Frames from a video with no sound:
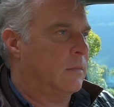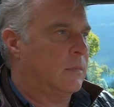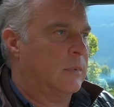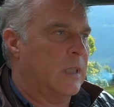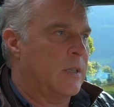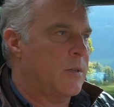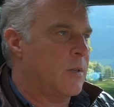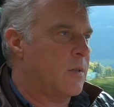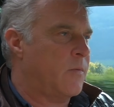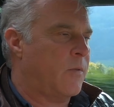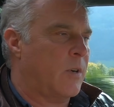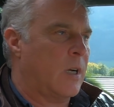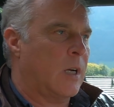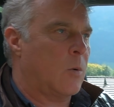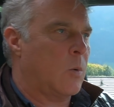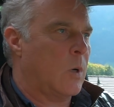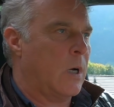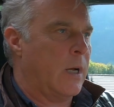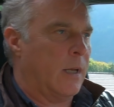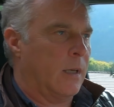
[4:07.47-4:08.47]
They're just very
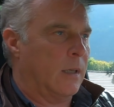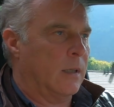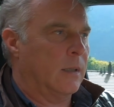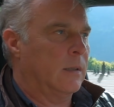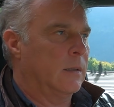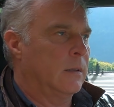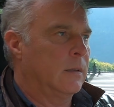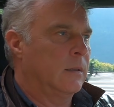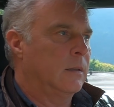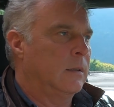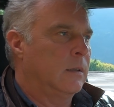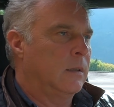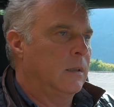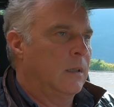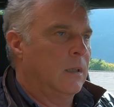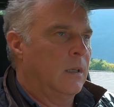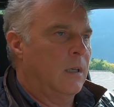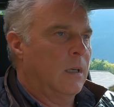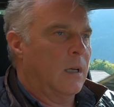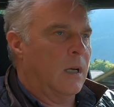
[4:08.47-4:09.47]
quiet,
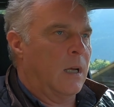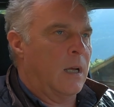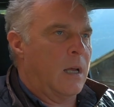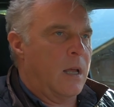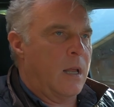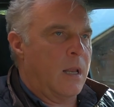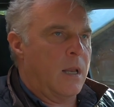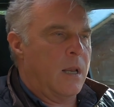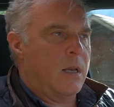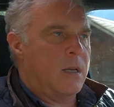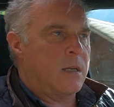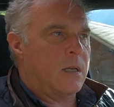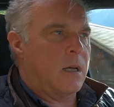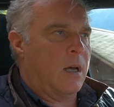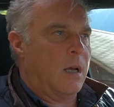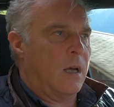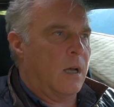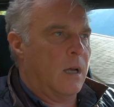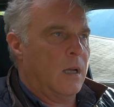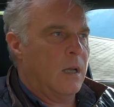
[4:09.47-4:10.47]
and
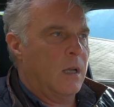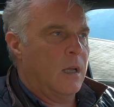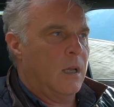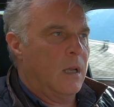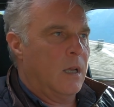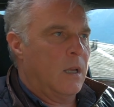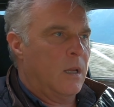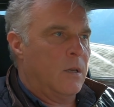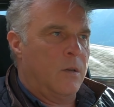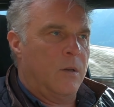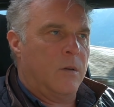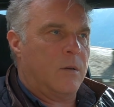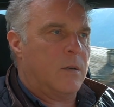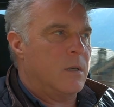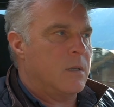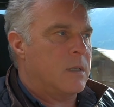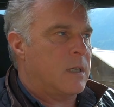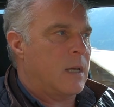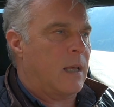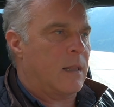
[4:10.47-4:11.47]
you
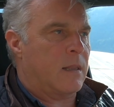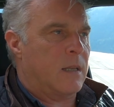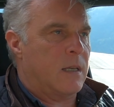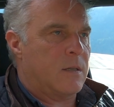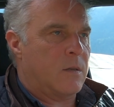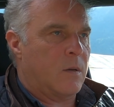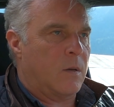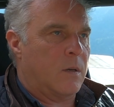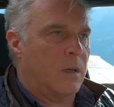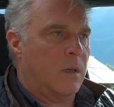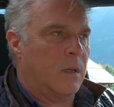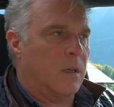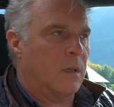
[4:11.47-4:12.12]
can take this on